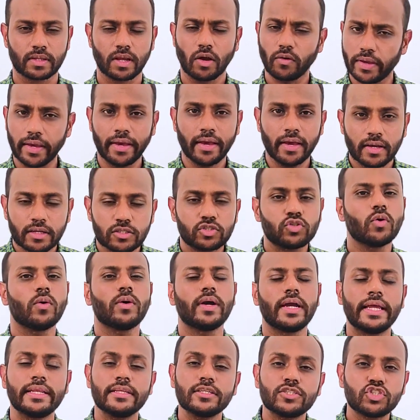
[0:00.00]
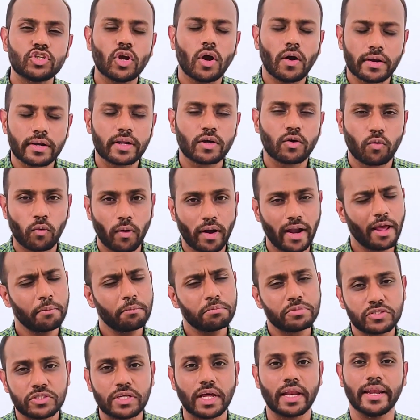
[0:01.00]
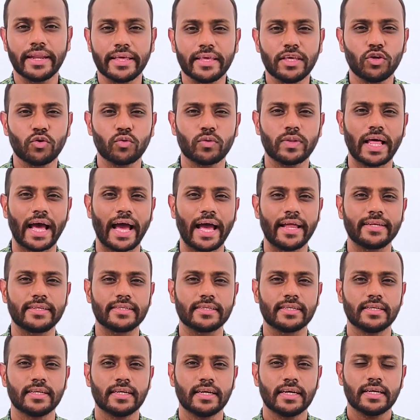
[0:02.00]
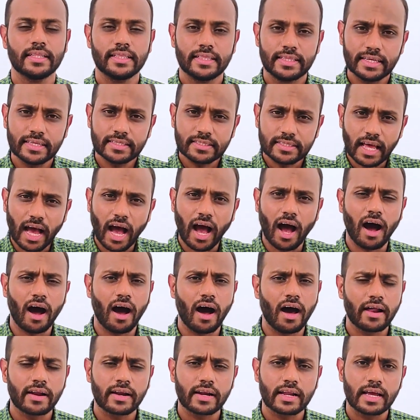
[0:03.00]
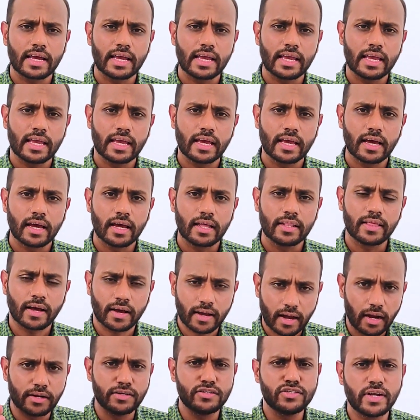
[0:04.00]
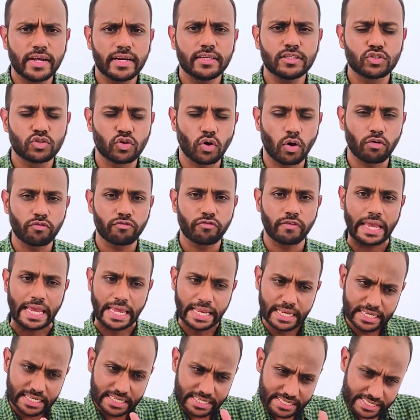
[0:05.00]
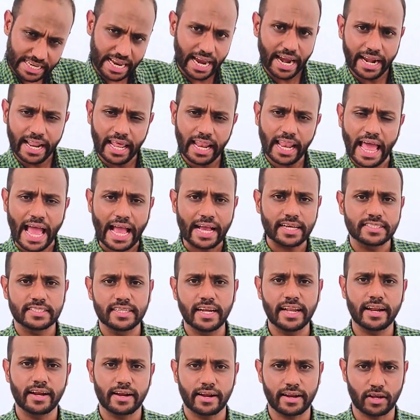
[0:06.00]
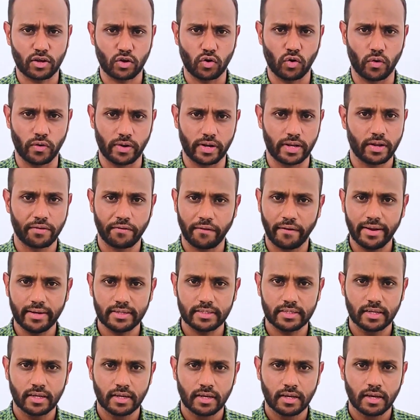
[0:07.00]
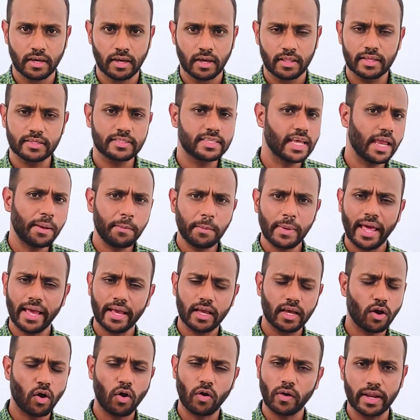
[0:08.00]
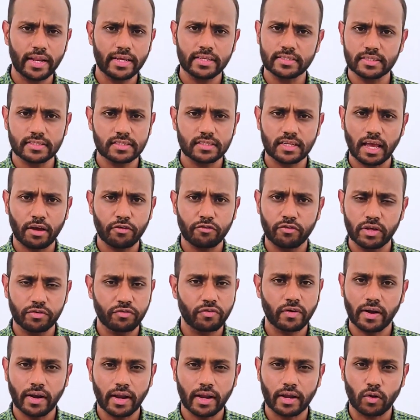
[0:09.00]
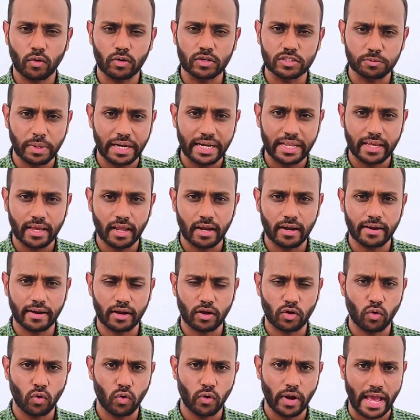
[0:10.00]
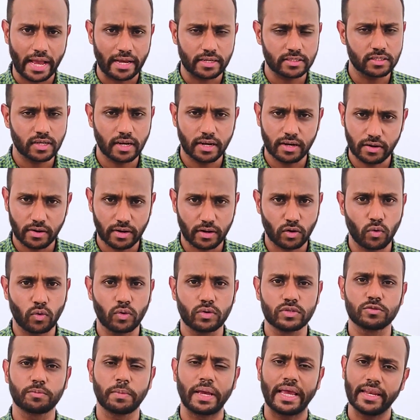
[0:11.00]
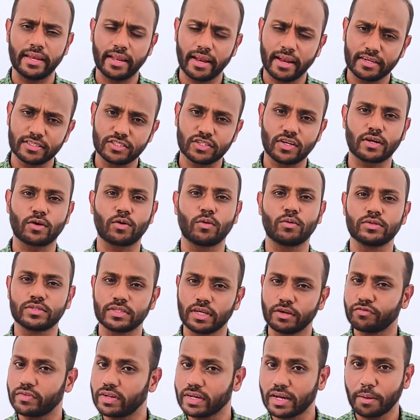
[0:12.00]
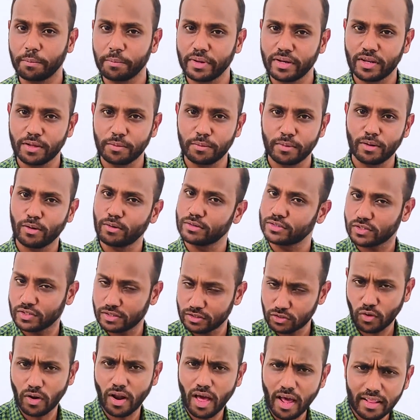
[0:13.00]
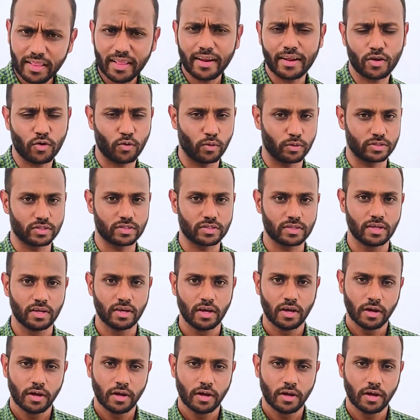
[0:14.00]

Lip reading: Okay, so in short, what I'm telling you that these are the contents of internal accident record, right? The same like organizations have different records: medical record, accident records, maintenance records, safety committee minutes. These all are the records.